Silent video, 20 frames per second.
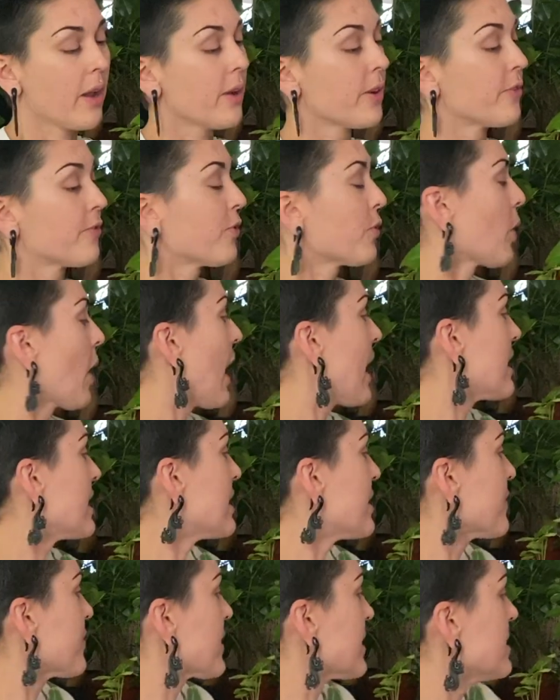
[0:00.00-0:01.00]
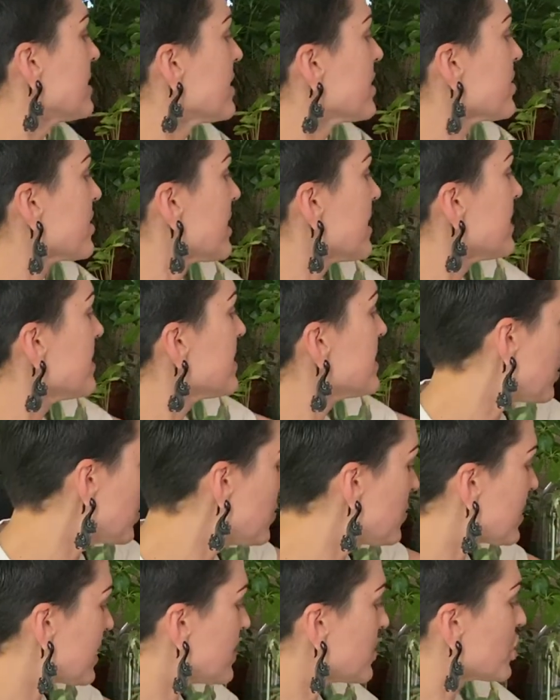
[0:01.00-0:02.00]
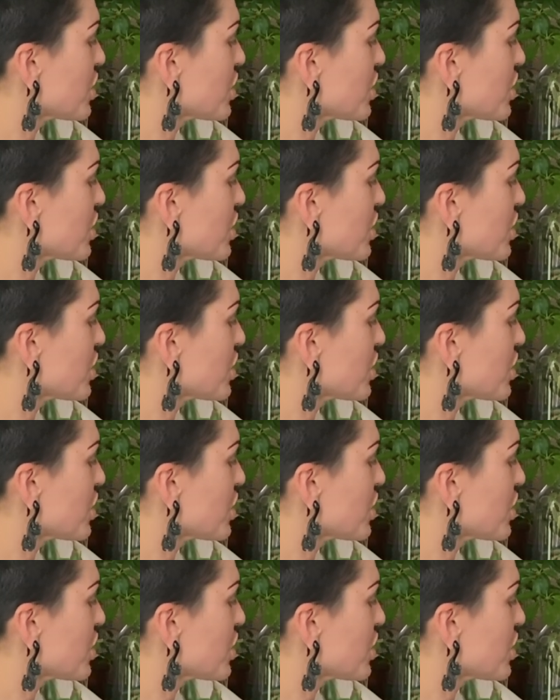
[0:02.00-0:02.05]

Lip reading: of variety of conditions. You can